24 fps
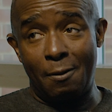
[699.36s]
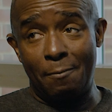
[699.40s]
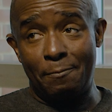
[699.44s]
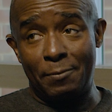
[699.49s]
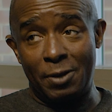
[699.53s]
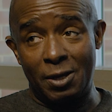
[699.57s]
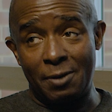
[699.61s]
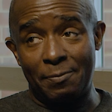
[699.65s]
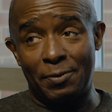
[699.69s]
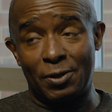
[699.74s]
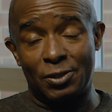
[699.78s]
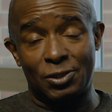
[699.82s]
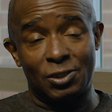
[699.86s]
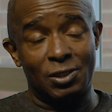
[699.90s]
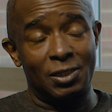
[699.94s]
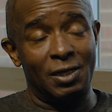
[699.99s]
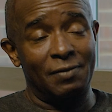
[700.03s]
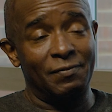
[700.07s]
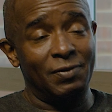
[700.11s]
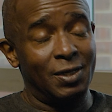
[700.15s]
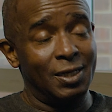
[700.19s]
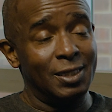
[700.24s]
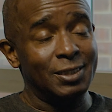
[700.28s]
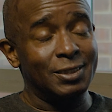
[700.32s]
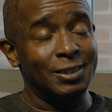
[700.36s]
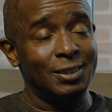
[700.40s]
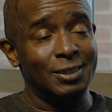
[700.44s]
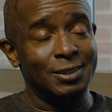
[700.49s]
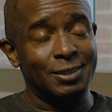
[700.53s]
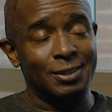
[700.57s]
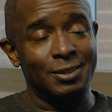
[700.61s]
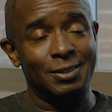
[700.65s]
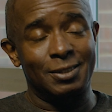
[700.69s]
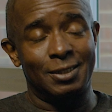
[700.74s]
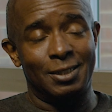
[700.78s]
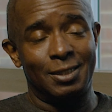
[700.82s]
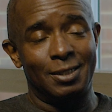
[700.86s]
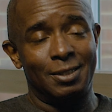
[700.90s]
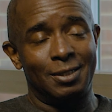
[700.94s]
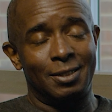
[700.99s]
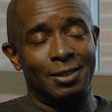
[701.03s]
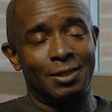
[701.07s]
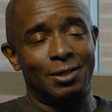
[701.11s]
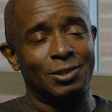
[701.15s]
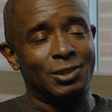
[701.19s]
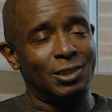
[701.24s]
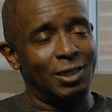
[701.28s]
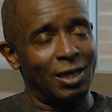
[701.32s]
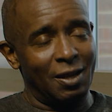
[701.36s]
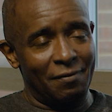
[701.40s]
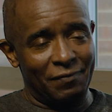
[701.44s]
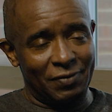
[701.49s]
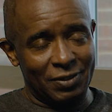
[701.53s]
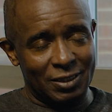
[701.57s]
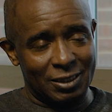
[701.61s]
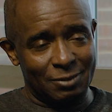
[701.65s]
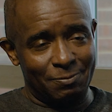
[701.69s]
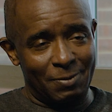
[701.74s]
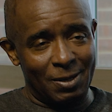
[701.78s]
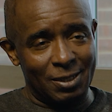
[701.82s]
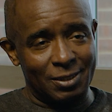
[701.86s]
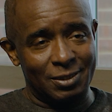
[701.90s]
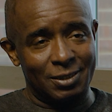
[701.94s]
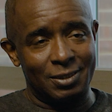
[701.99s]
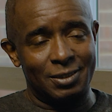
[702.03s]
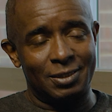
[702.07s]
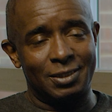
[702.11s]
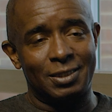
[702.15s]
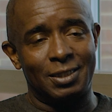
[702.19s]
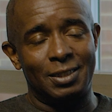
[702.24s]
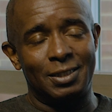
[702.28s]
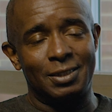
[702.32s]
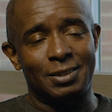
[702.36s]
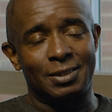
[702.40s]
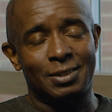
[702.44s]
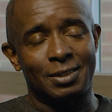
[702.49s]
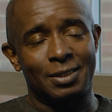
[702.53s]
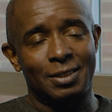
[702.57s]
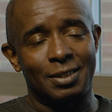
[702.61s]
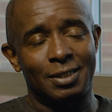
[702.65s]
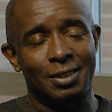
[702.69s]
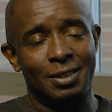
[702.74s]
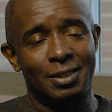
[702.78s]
being a person living in Islington, because the life expectancy is